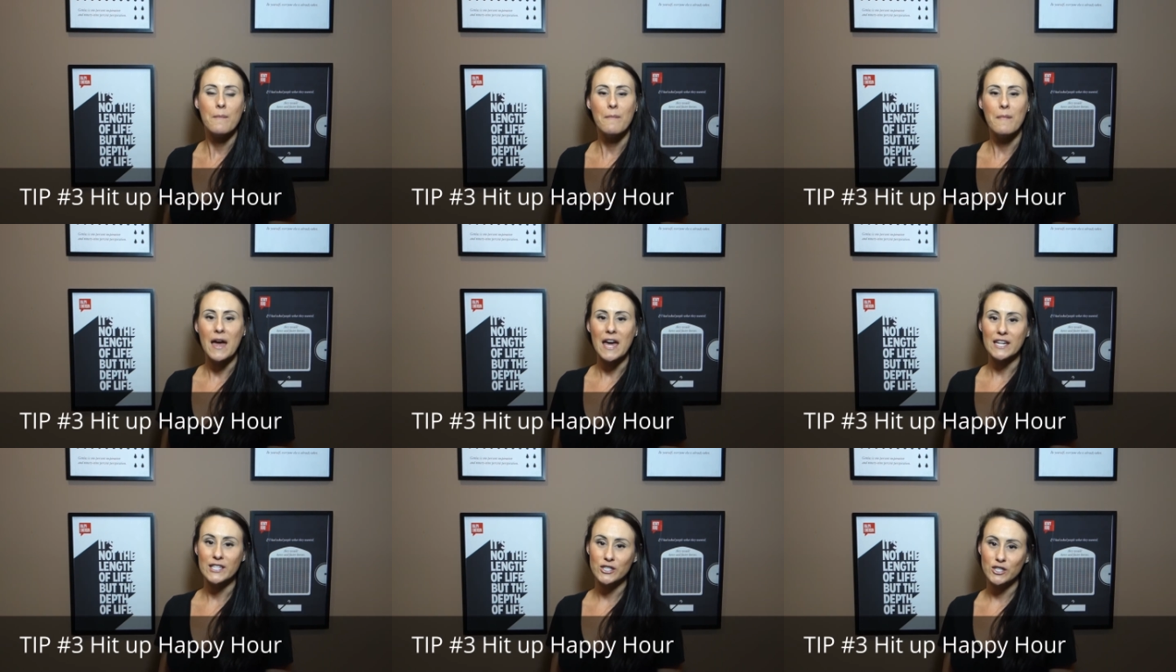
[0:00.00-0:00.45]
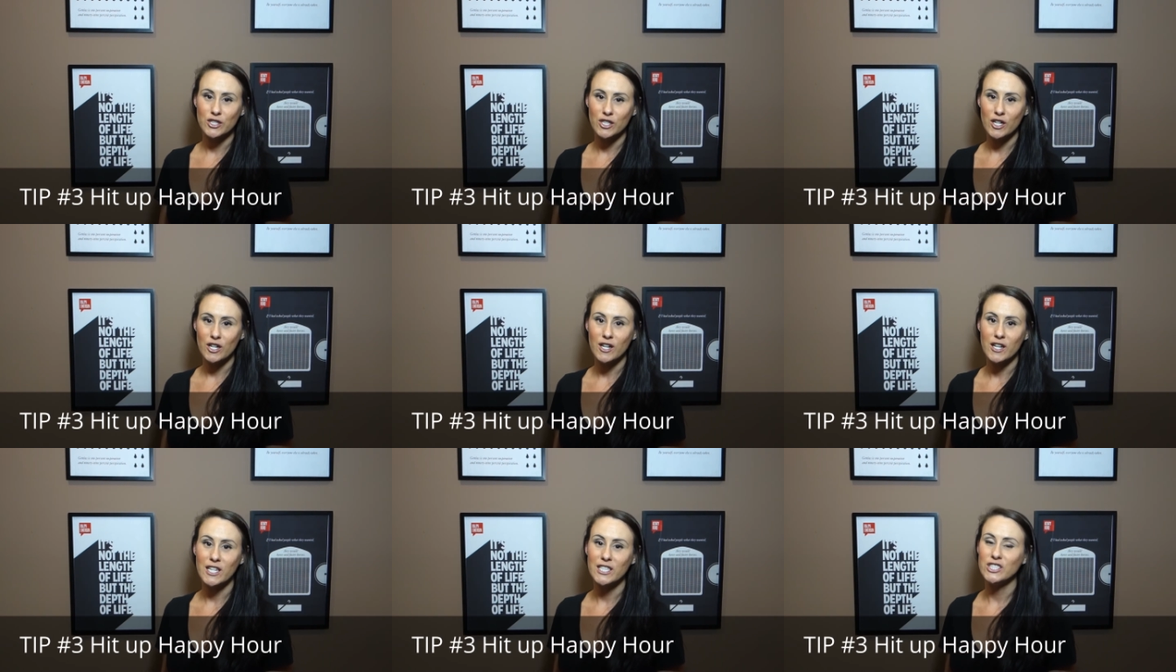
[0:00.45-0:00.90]
make
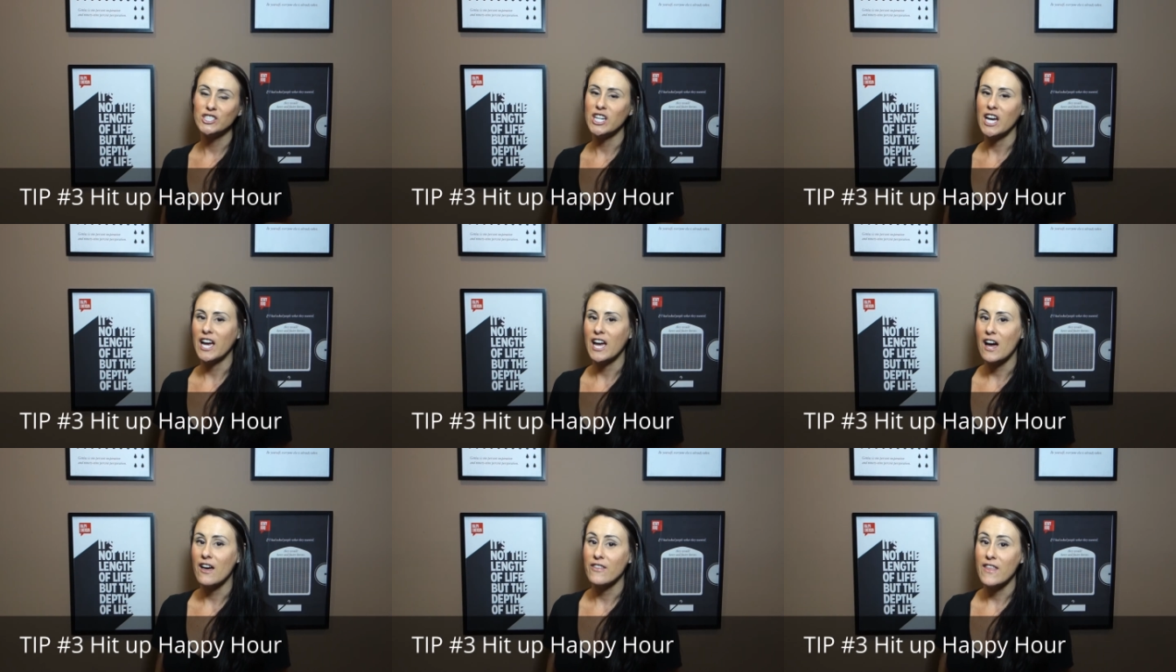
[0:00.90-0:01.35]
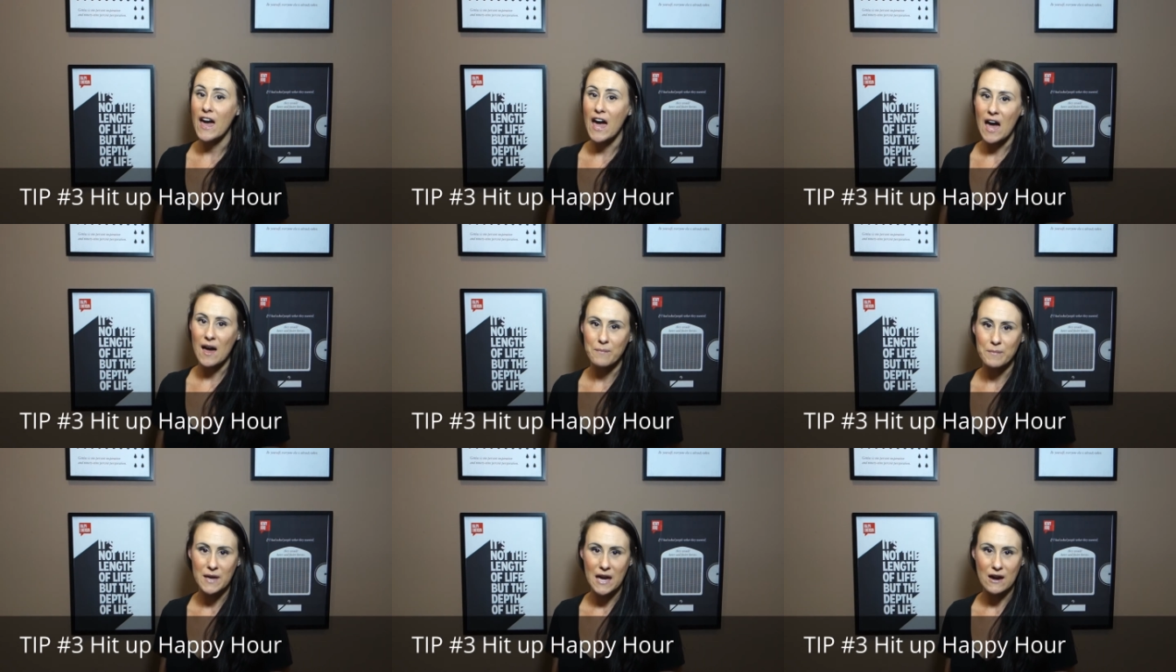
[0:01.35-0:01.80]
sure and check out the
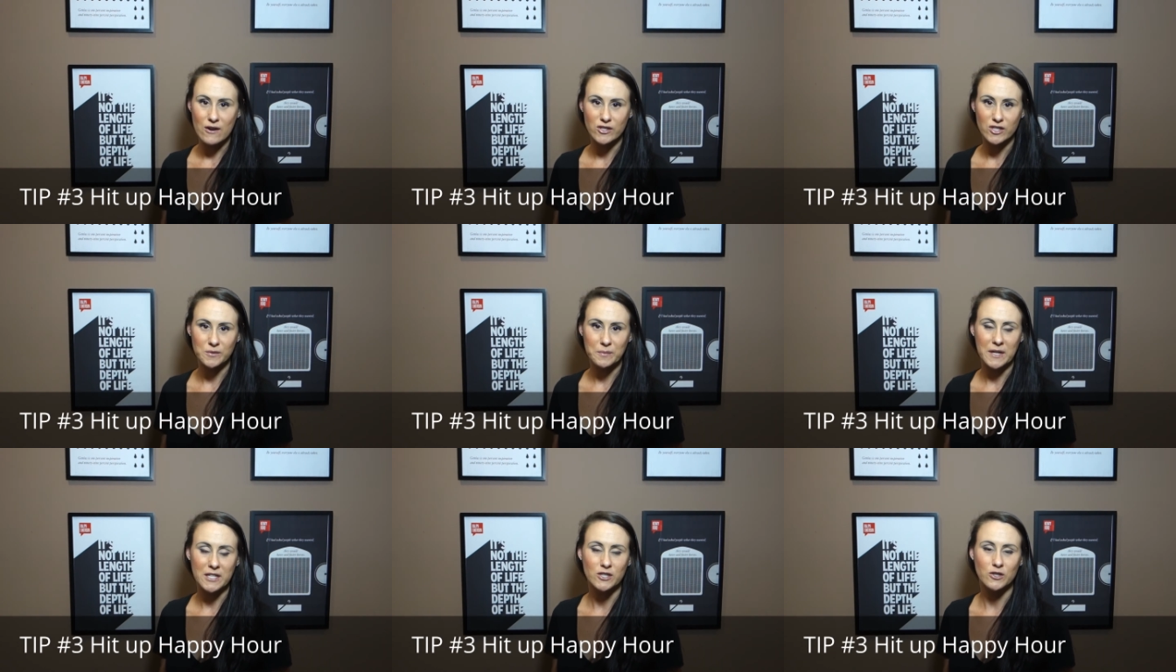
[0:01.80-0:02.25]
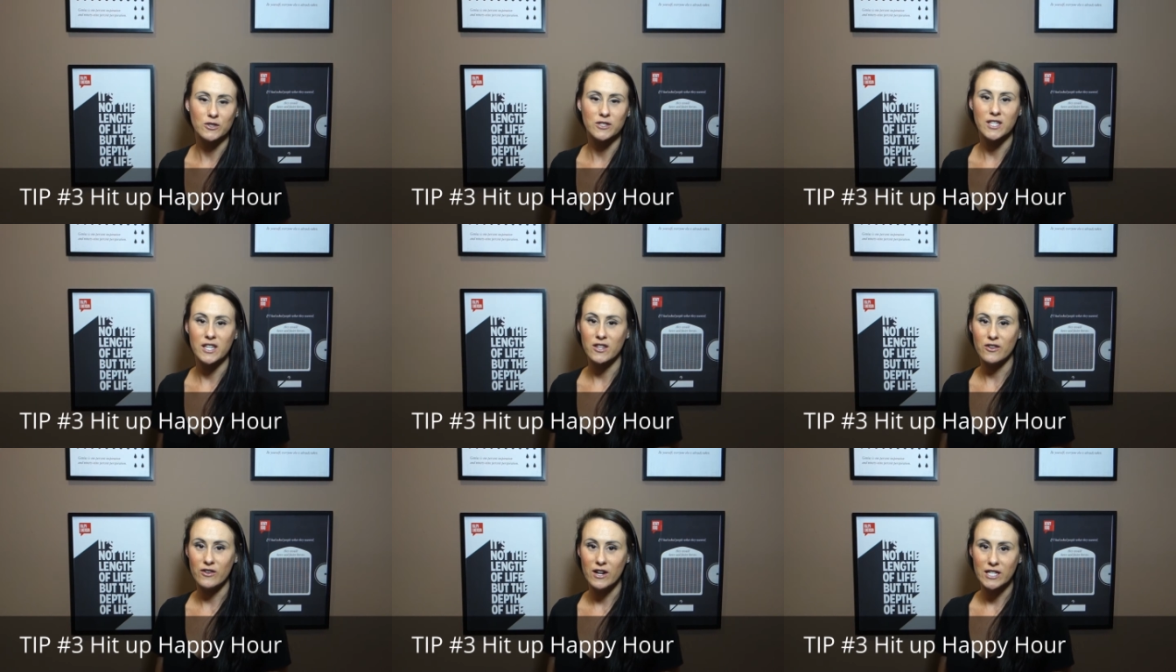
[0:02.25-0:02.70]
happy hour specials
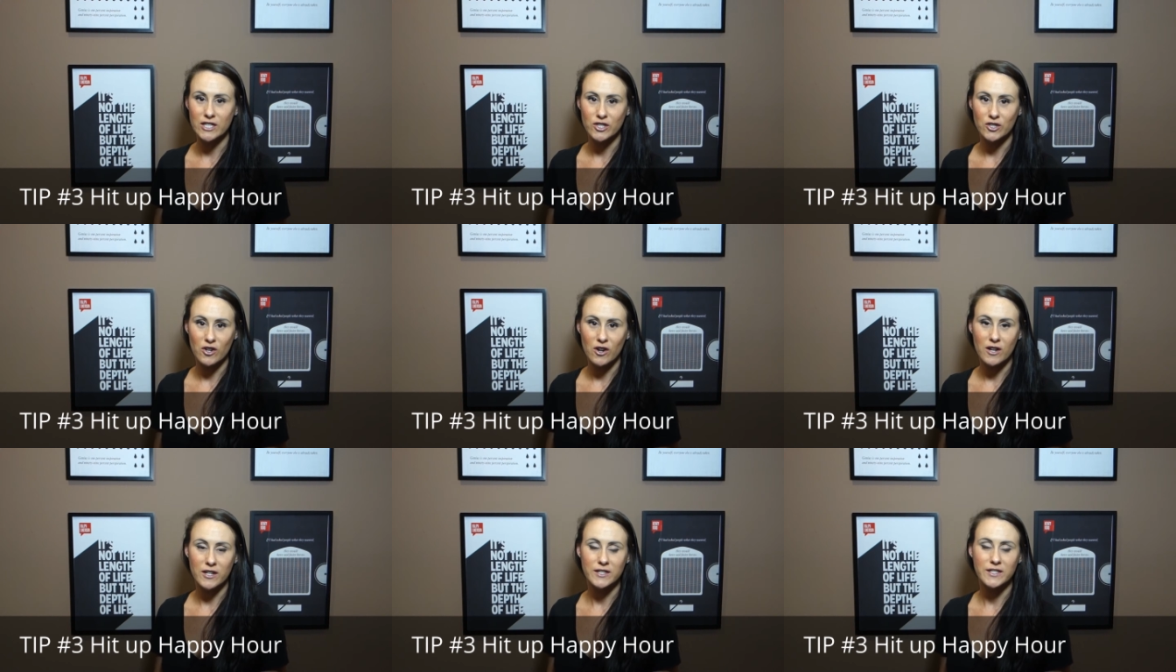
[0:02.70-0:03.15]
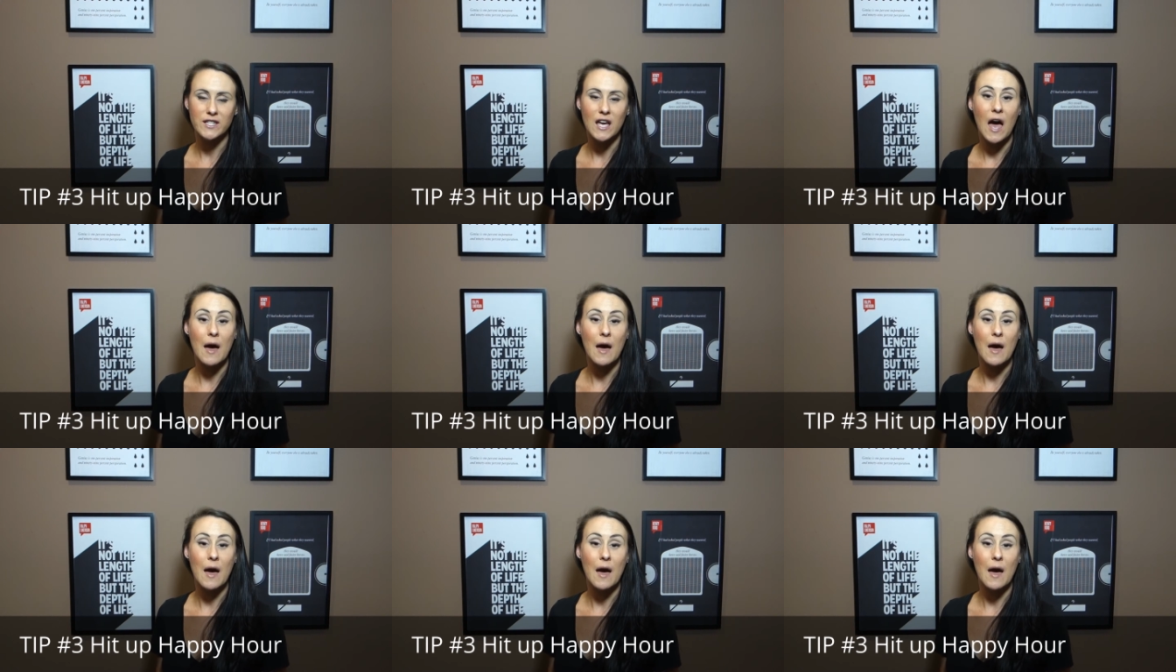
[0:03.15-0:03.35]
at the restaurants.